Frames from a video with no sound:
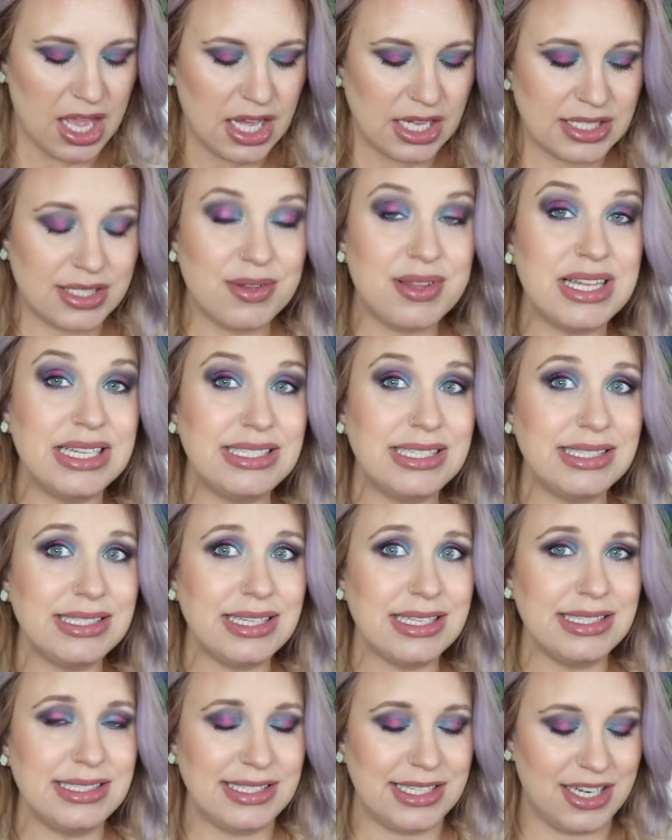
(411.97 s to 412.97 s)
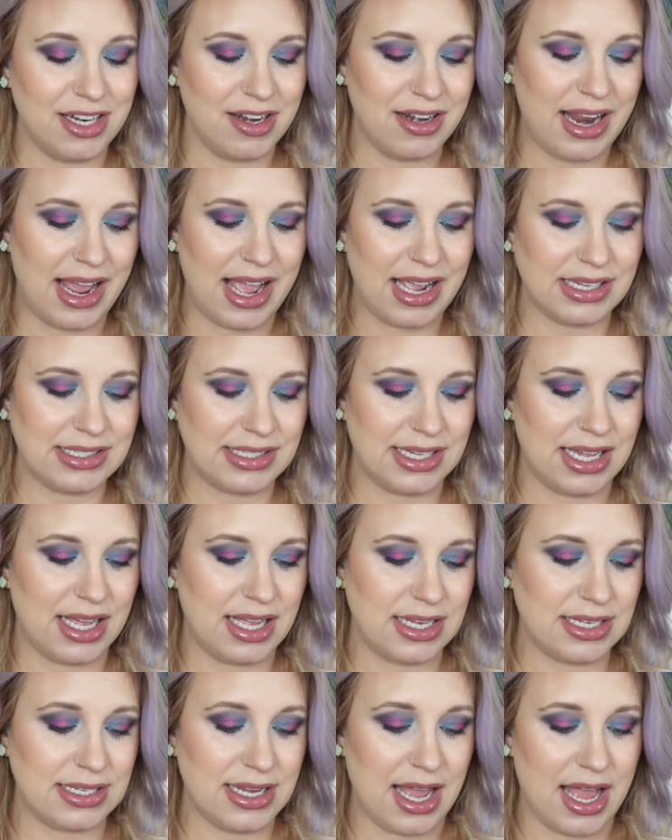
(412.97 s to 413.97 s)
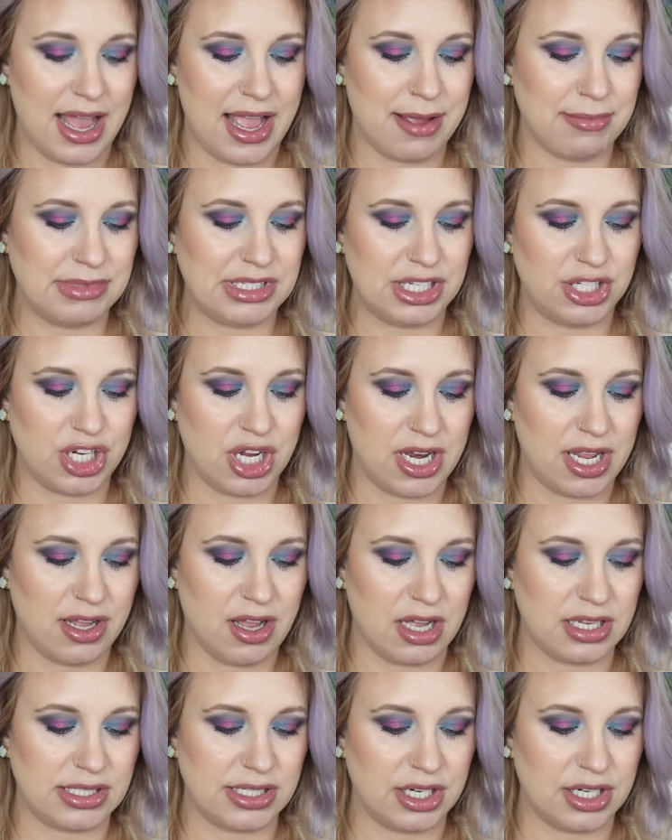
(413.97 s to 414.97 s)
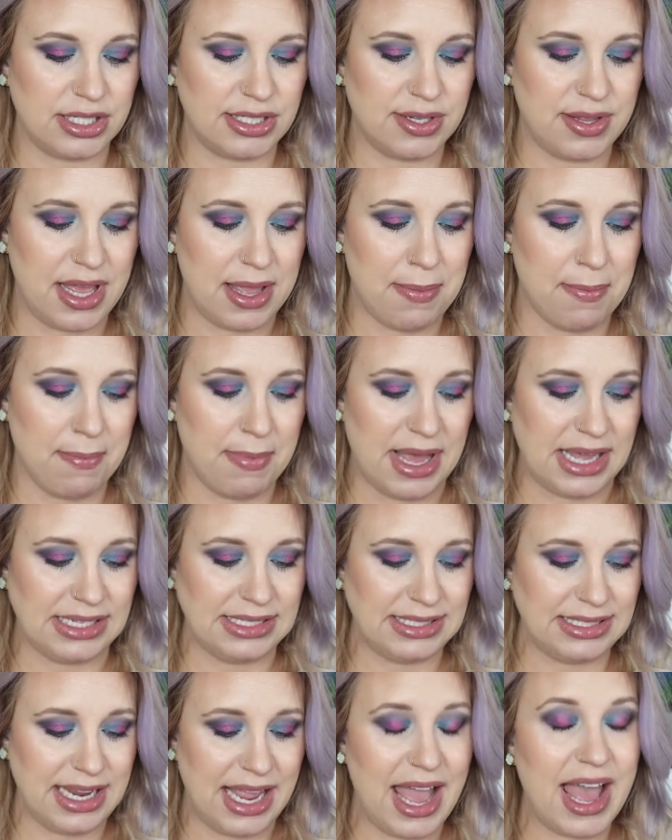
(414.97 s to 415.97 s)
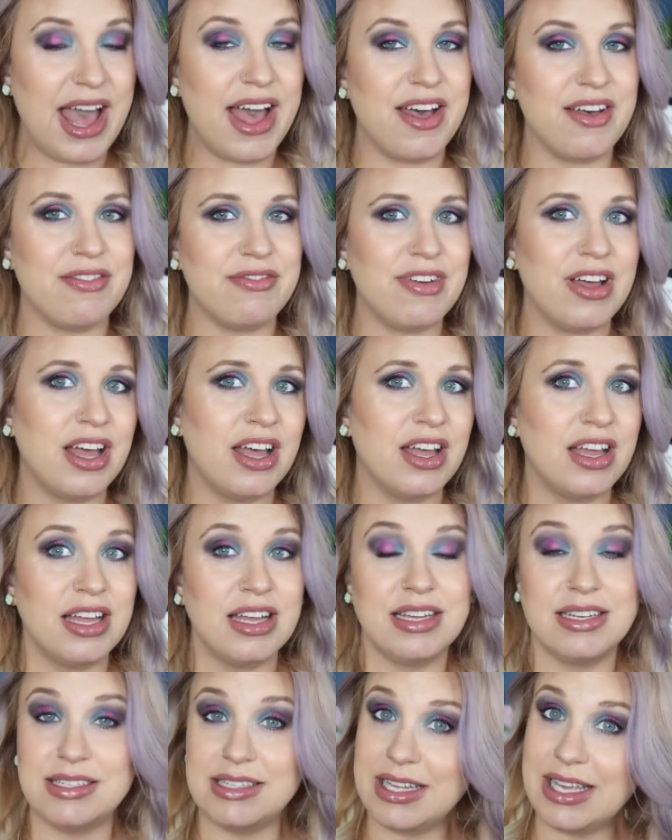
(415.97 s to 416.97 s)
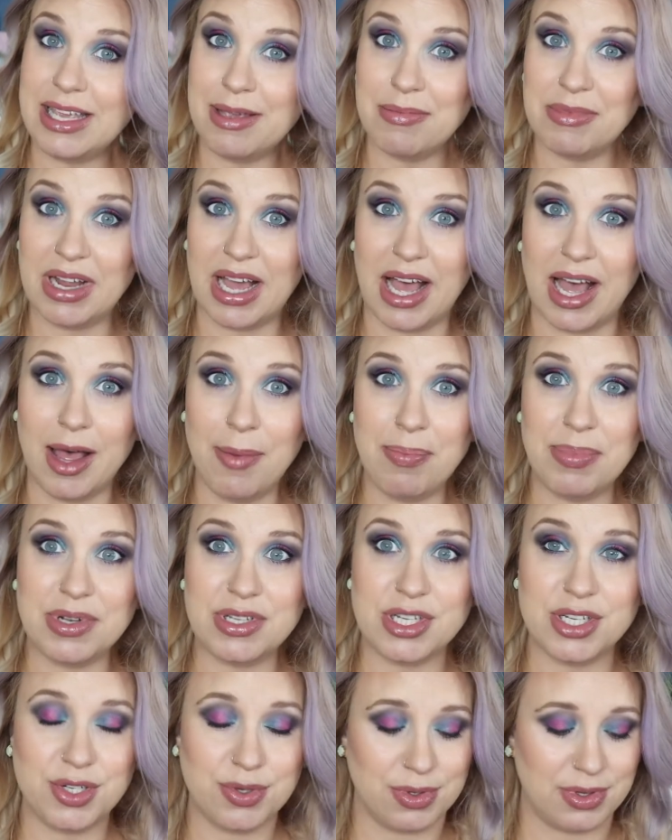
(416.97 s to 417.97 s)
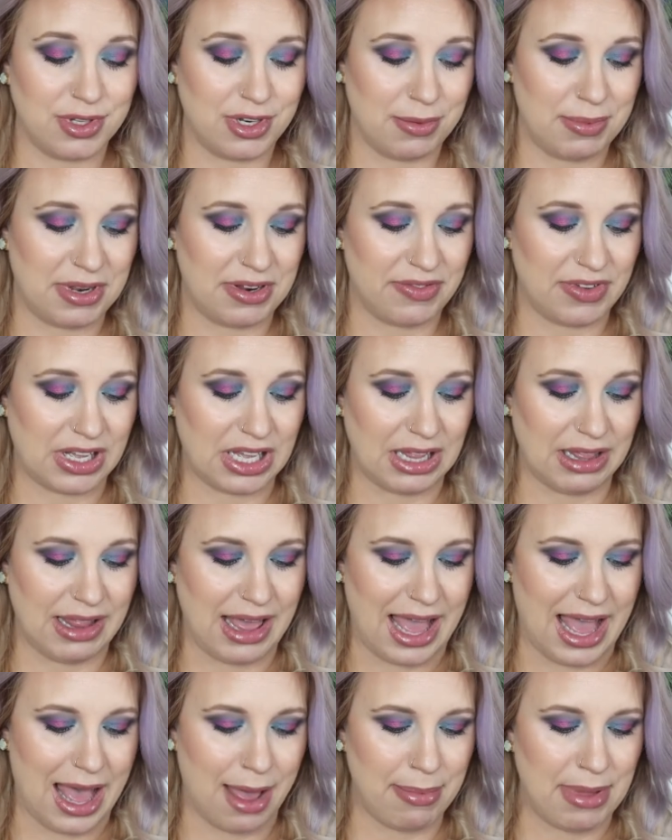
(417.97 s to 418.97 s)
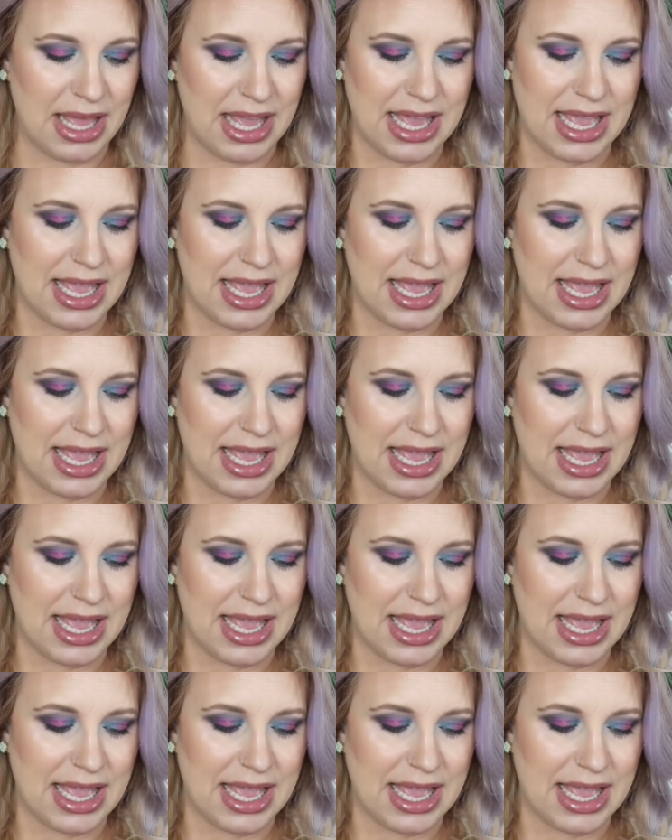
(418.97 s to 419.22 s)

So this is considered Exa times Johnny Concert, so they must have teamed up to do a little bit of a collab.